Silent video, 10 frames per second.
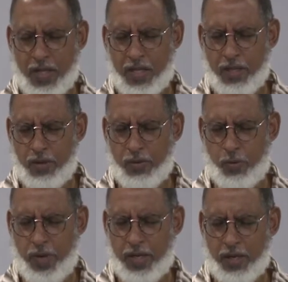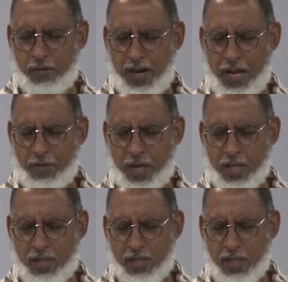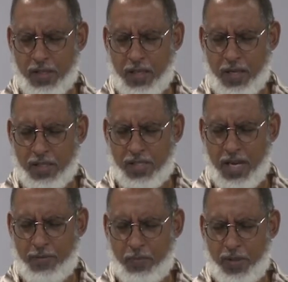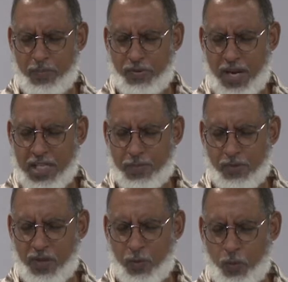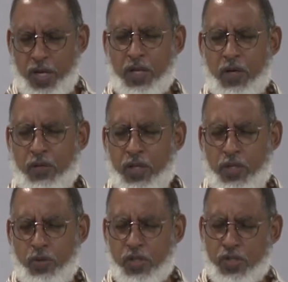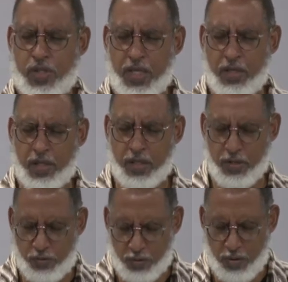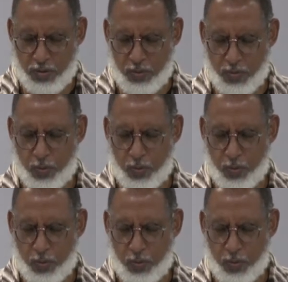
Though the wicked around us seem to be prospering, we know that you are still in control.